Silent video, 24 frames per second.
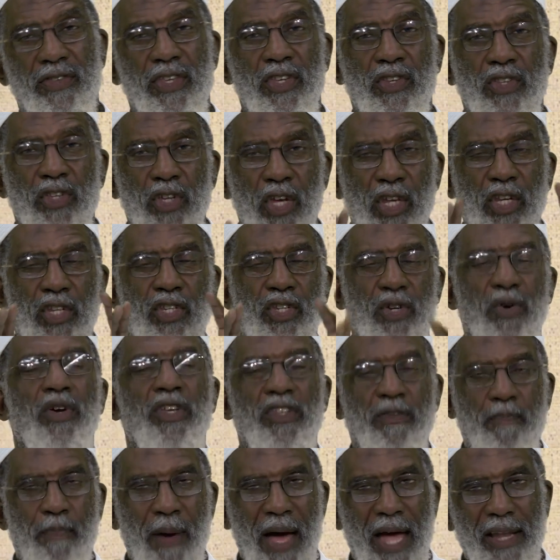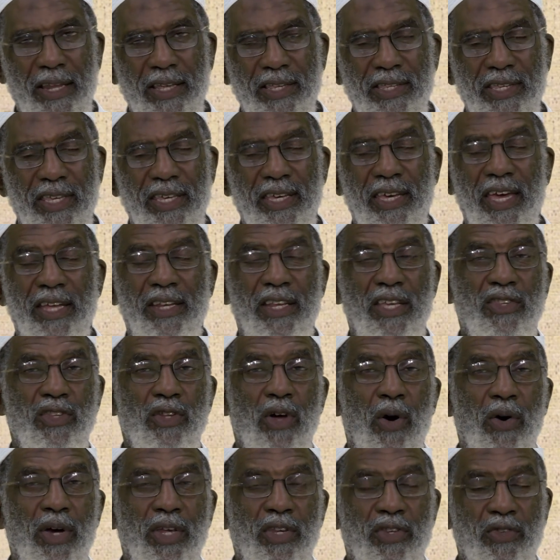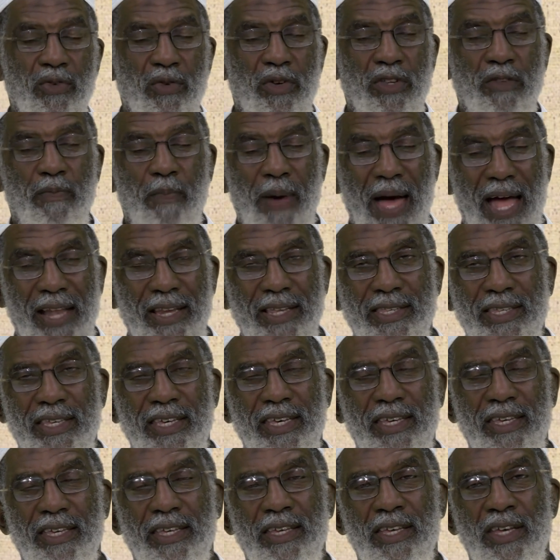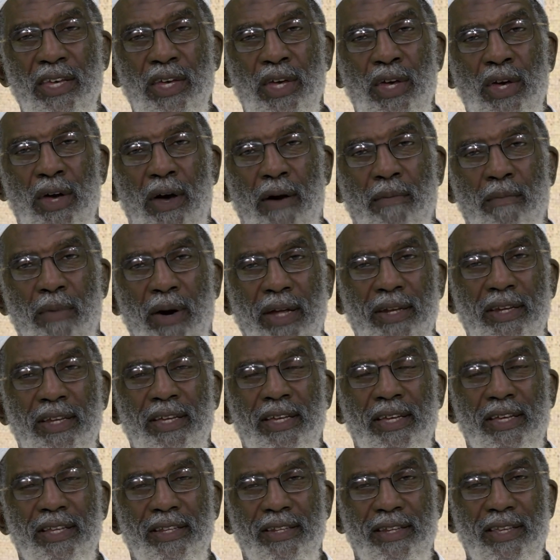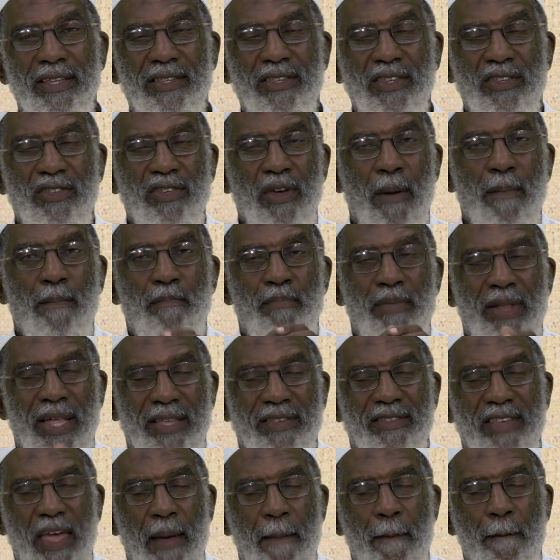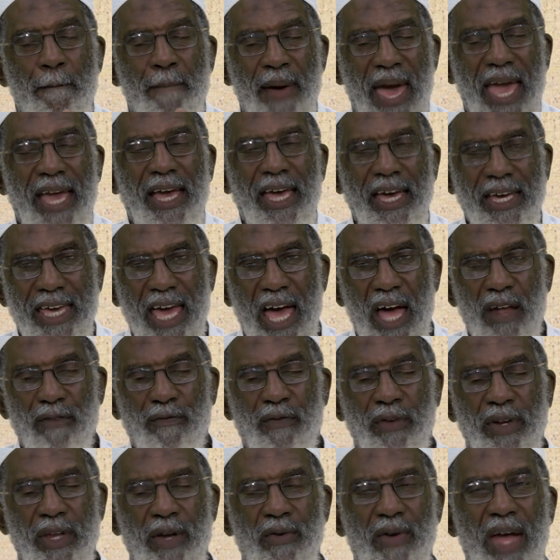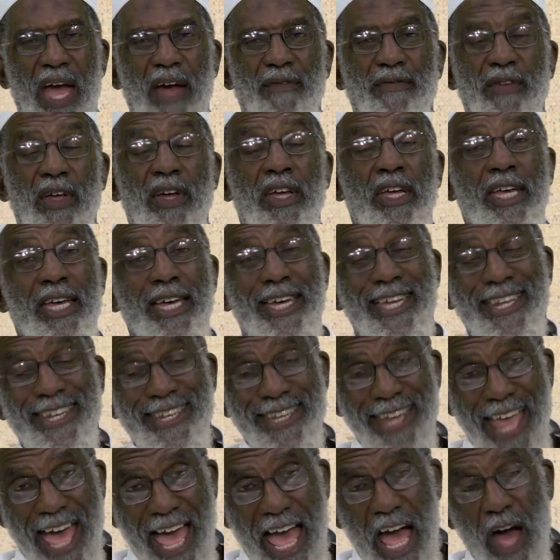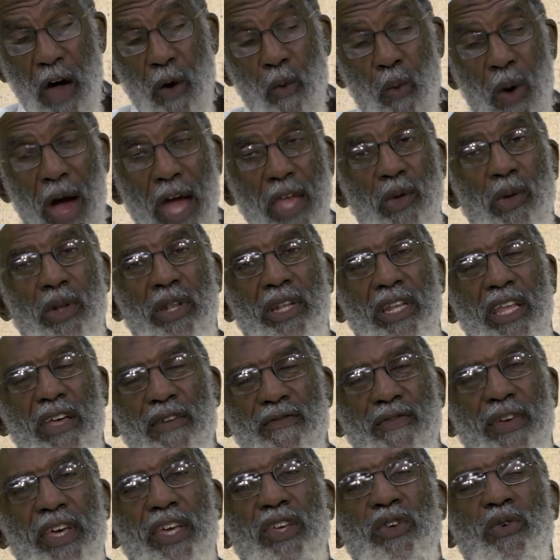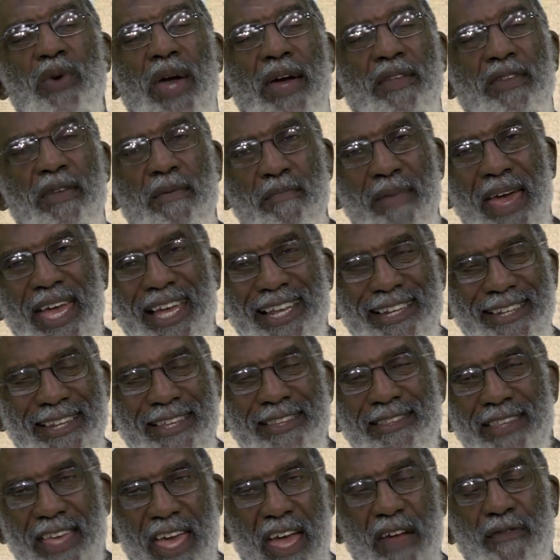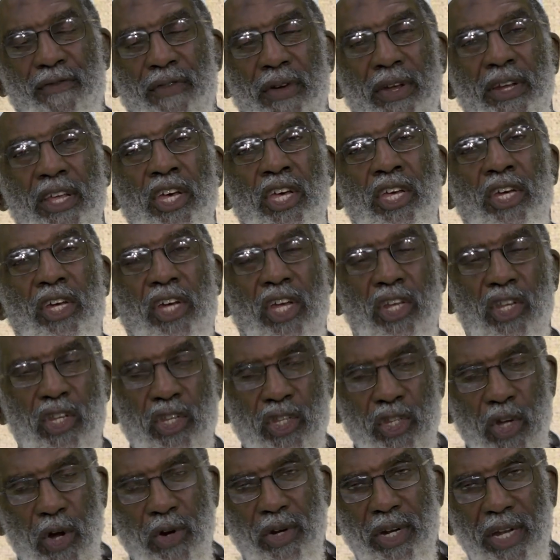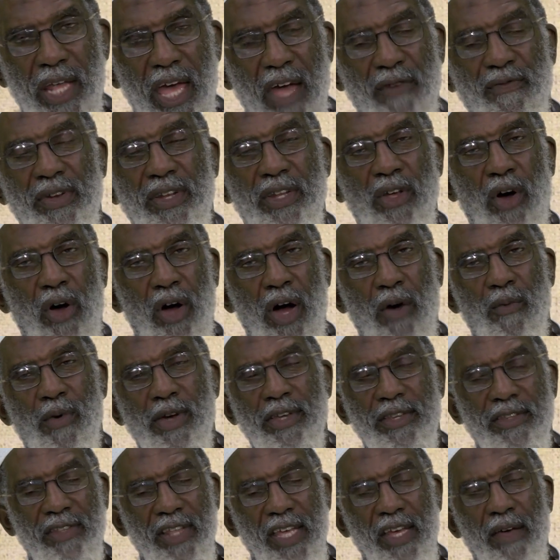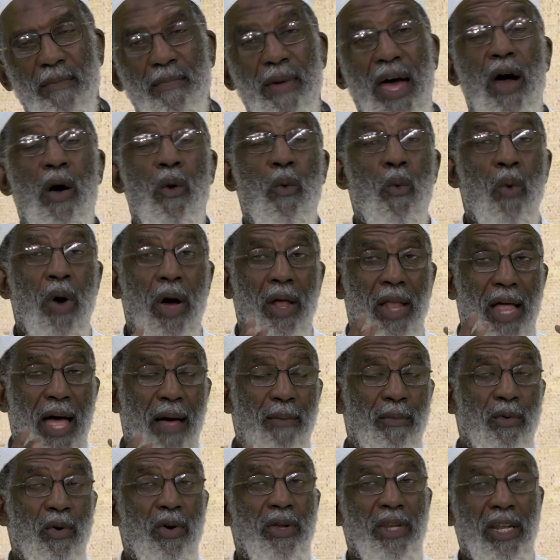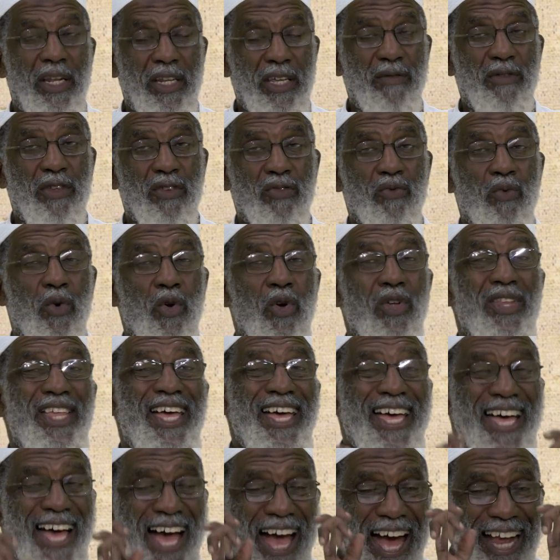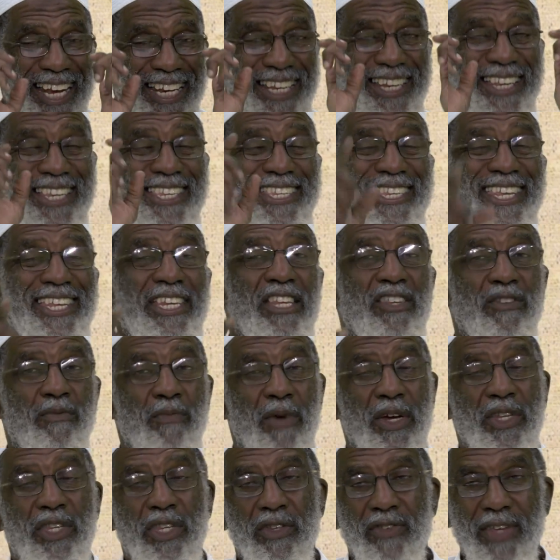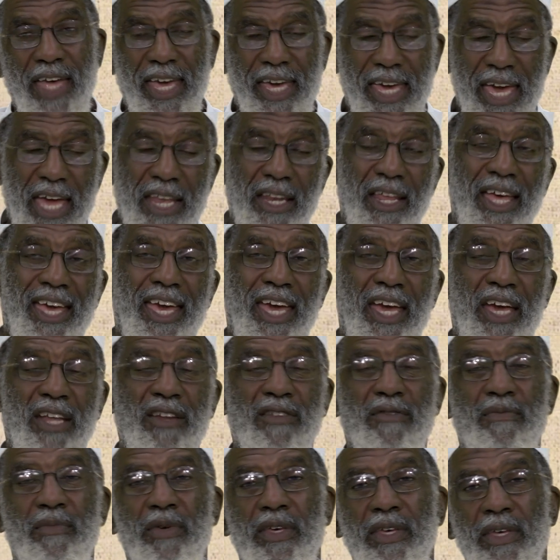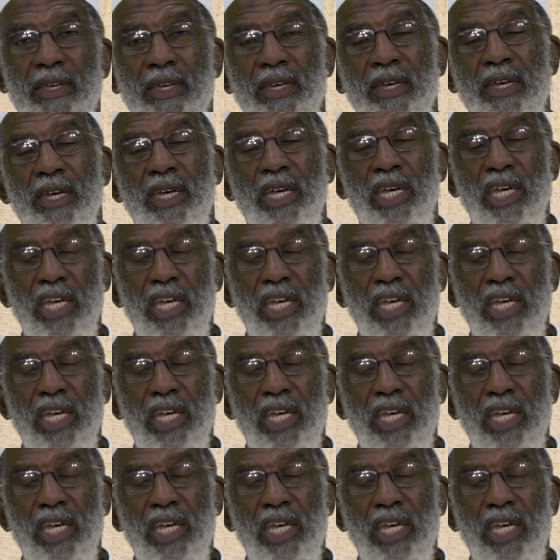This is the insurance policy, and there's no insurance policy, but this is your, let's say, bank account for the hereafter. Now, while you're living, you have to make this effort, concerted effort to always think about, well, I'm going to leave this world. I need to sin as much as I can ahead of me.